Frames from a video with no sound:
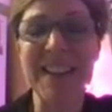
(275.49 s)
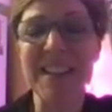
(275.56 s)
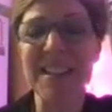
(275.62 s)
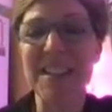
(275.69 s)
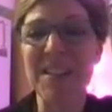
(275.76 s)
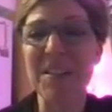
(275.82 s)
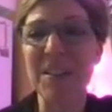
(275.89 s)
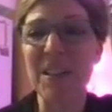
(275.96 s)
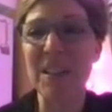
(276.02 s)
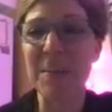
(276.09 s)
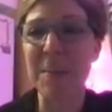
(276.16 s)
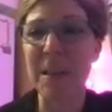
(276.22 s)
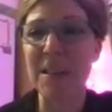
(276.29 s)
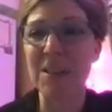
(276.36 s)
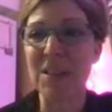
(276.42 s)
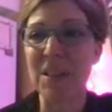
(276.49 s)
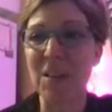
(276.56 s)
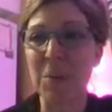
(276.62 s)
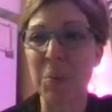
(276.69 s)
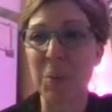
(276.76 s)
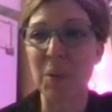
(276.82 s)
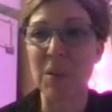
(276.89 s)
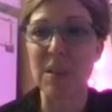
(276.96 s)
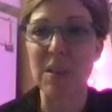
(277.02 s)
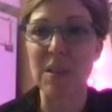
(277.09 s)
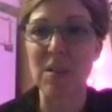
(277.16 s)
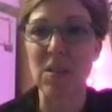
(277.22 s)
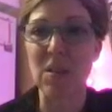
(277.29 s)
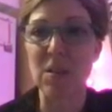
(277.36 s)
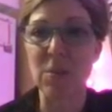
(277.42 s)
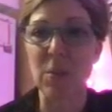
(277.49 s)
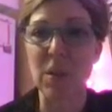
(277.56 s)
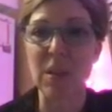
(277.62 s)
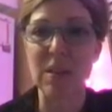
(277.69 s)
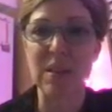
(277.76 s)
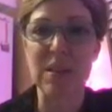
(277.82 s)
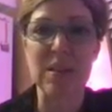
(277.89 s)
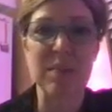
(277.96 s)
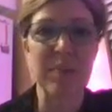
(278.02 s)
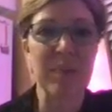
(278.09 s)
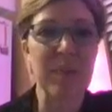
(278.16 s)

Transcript: So you can imagine how important salt was.